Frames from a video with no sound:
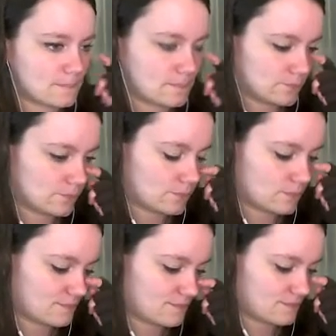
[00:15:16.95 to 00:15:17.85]

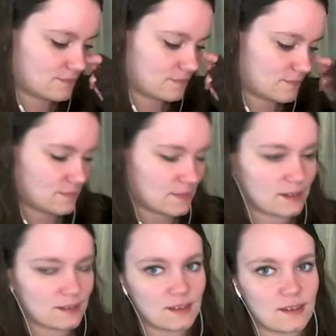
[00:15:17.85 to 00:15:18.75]

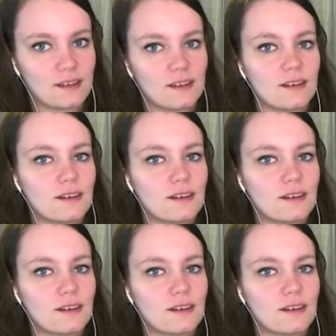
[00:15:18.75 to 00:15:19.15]
[no speech]